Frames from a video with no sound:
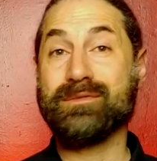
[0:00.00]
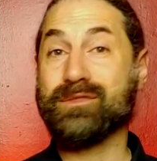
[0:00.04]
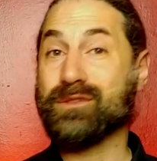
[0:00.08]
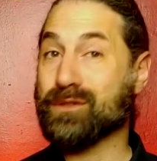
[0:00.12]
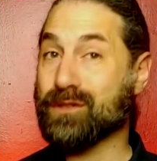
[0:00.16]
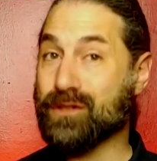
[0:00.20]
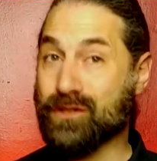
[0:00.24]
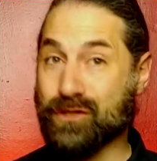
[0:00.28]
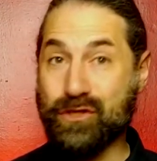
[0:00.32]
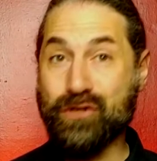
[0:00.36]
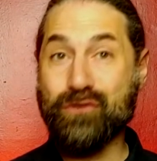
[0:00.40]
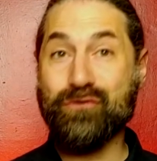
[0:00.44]

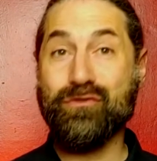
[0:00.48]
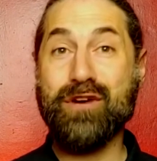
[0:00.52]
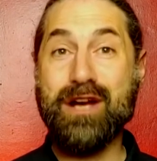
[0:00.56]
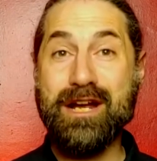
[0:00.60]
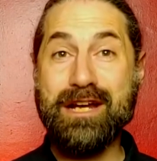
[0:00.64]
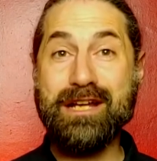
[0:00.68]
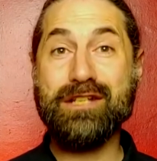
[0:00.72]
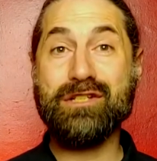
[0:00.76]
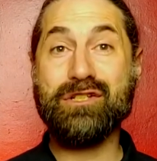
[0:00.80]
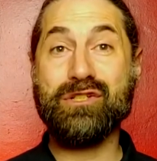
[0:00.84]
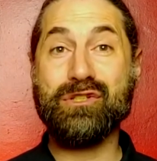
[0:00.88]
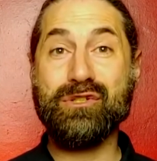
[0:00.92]
because you're
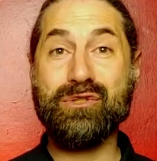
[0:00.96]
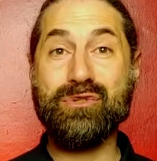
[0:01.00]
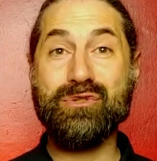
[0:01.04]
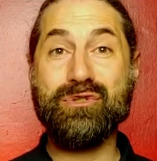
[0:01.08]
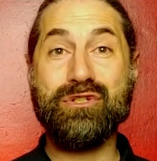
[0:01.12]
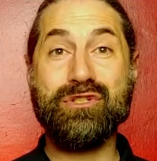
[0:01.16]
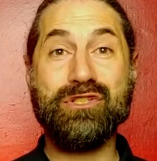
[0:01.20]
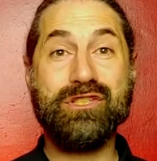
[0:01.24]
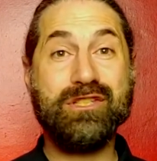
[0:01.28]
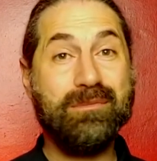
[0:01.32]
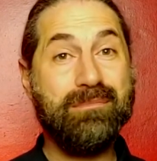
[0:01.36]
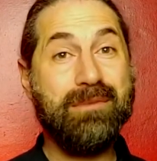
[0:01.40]
finding
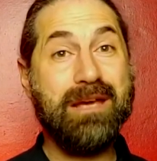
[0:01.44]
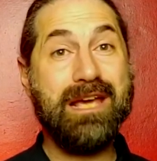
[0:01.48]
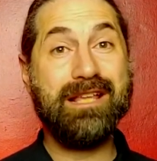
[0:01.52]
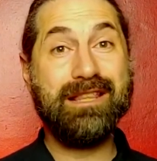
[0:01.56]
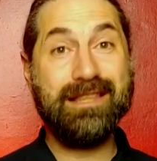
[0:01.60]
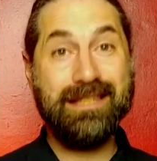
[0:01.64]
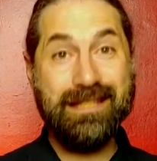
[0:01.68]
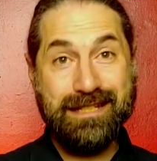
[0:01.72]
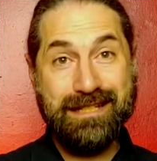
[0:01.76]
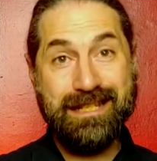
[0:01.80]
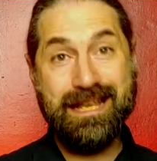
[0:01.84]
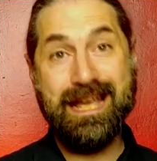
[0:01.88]
solutions to make
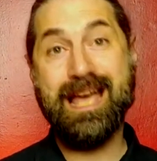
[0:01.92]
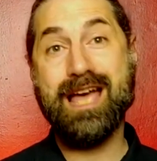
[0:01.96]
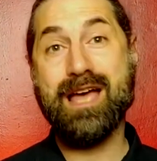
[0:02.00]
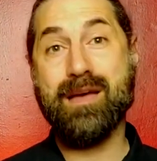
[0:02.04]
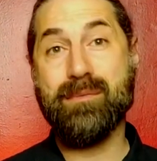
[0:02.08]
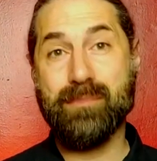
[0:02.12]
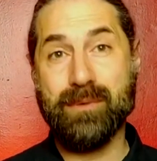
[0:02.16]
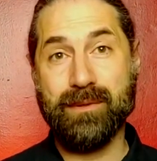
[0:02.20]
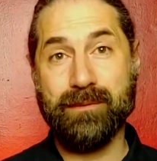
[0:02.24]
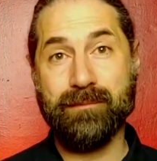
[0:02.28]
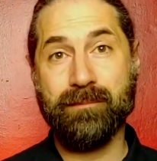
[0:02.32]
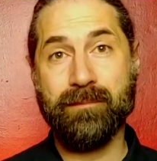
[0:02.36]
things
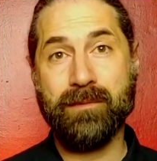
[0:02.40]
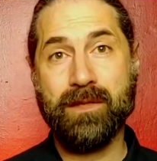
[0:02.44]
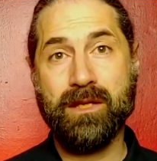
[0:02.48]
happen.